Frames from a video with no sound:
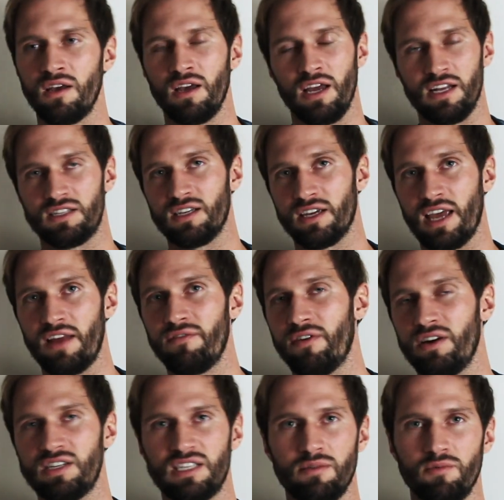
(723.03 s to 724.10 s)
It's, again,
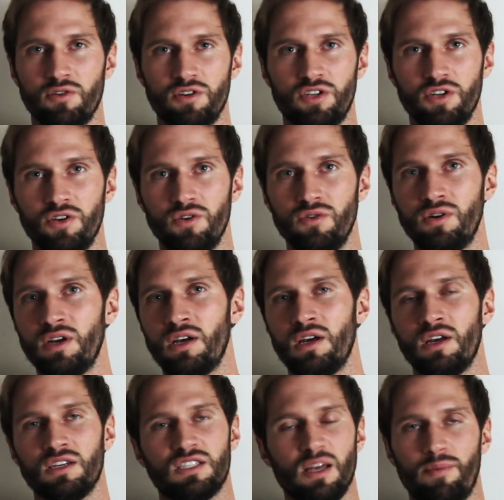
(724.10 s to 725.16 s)
very similar to
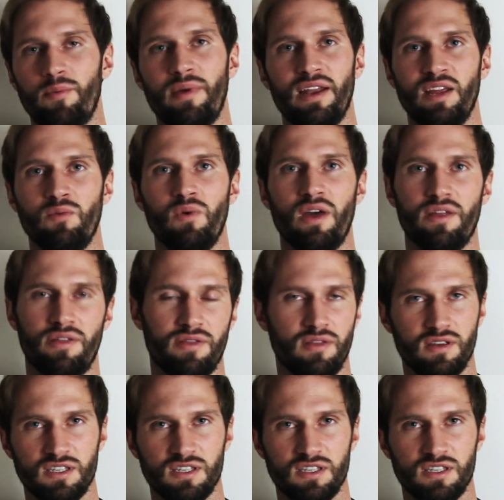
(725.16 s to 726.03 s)
supplementing with